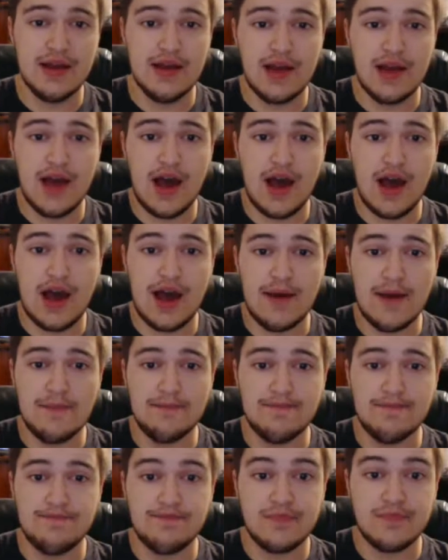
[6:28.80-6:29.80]

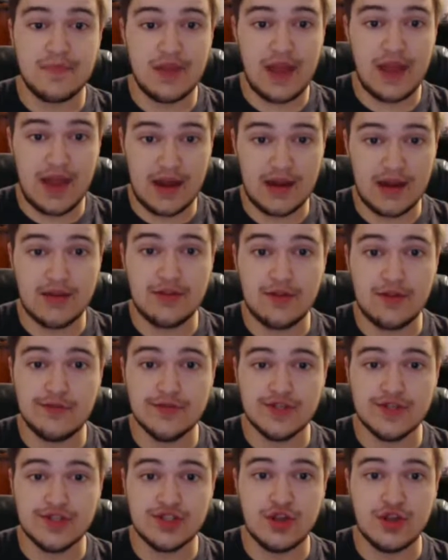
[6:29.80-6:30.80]
and I thought it
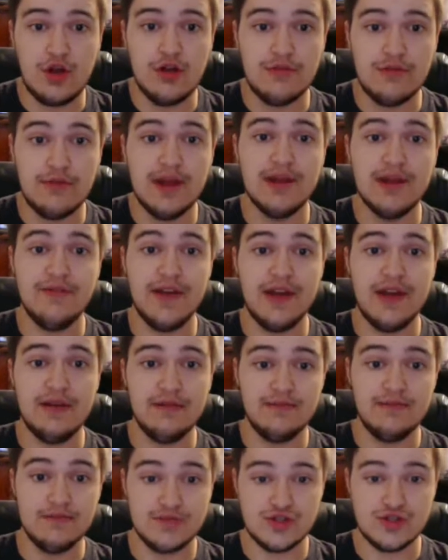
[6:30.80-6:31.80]
was a solid main event.
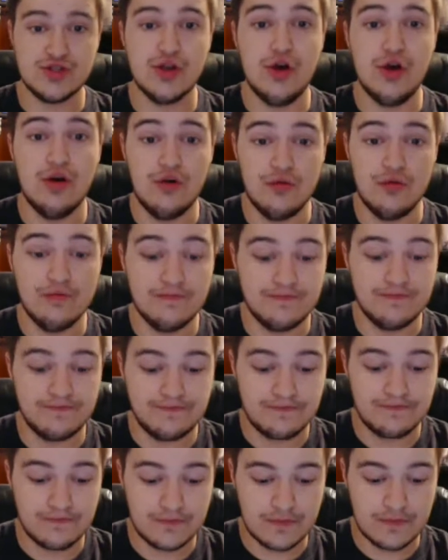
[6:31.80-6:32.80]
So
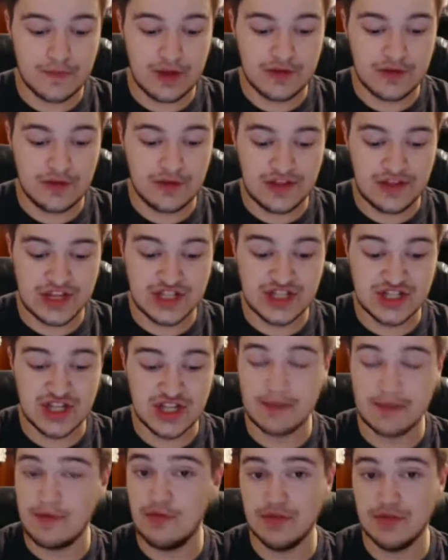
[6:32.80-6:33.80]
I thought this
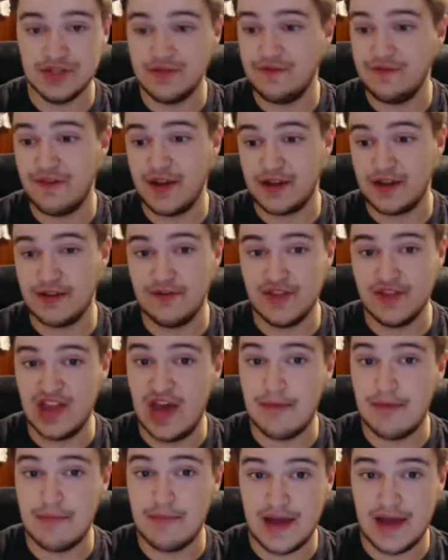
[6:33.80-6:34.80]
segment was effective in
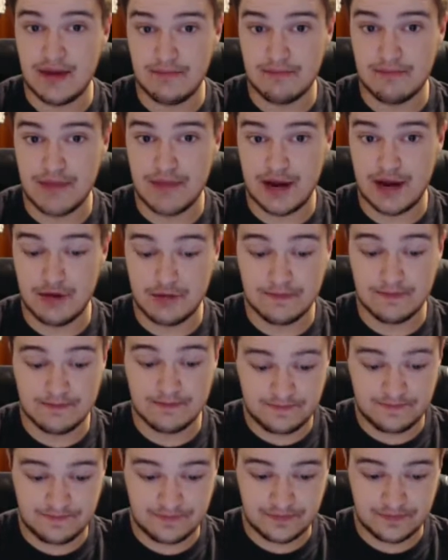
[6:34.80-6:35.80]
that manner.
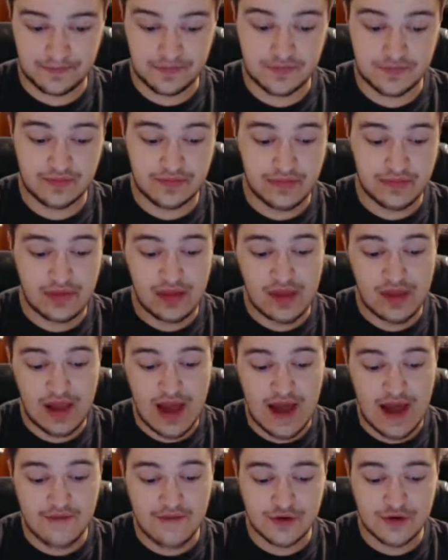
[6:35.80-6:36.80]

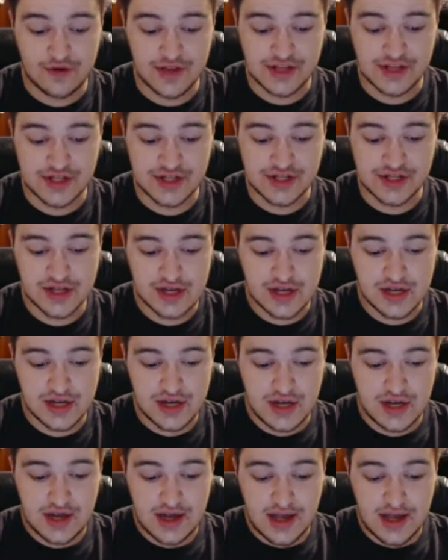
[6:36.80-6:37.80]
After this,
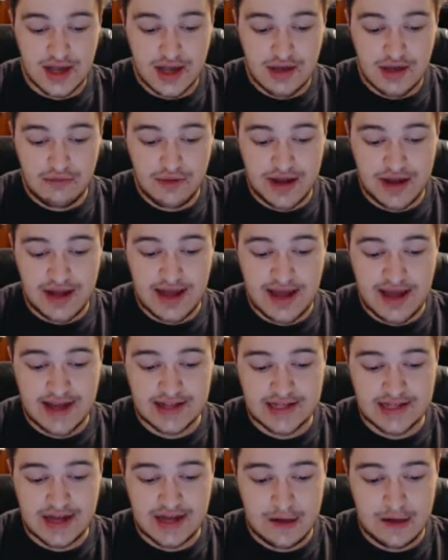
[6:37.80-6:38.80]
we
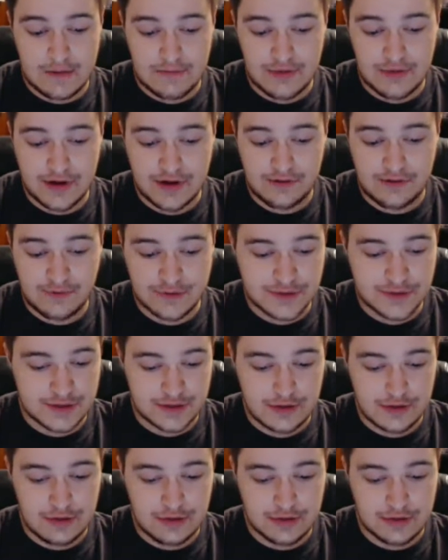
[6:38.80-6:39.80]
had Tyler Breeze
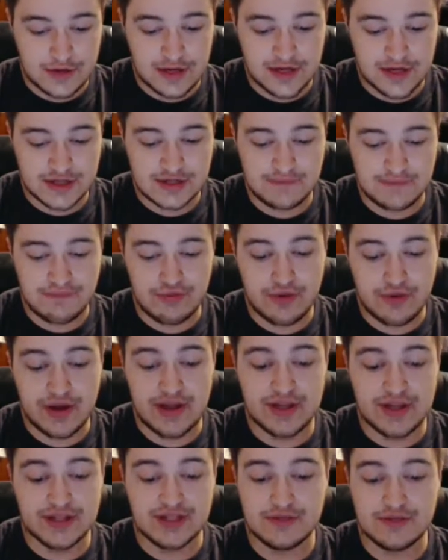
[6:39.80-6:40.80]
versus Goldust.
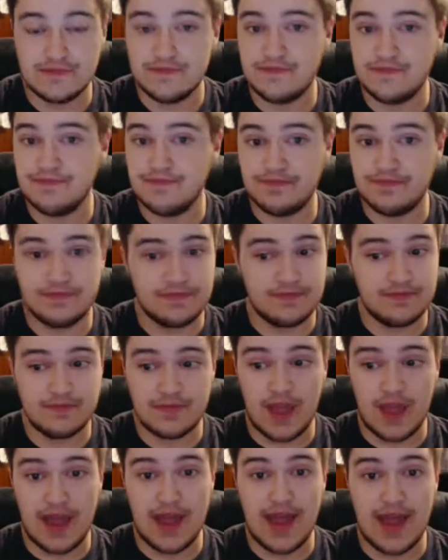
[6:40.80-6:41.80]
Breeze,
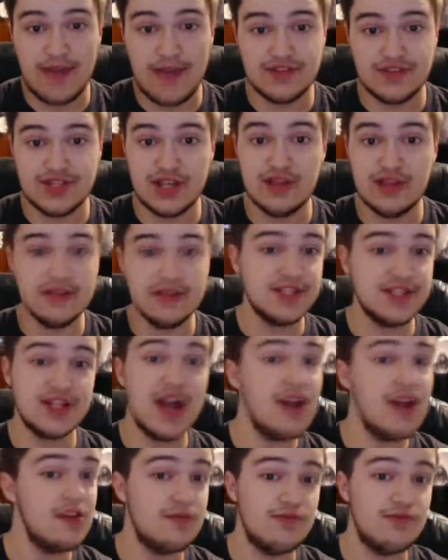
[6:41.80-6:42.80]
I have to say, at least
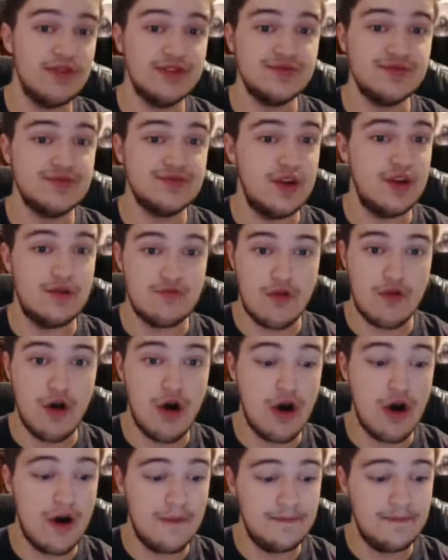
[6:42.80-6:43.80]
Tyler Breeze was on
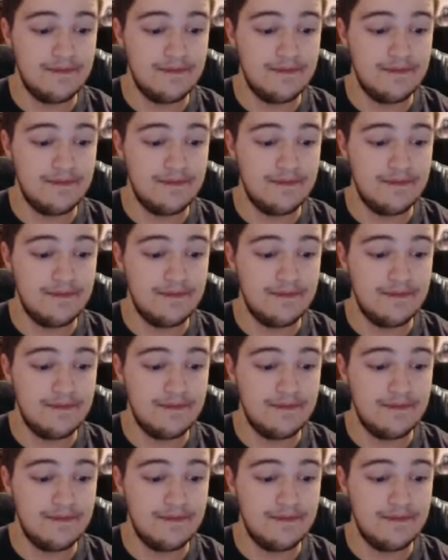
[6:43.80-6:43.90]
Raw.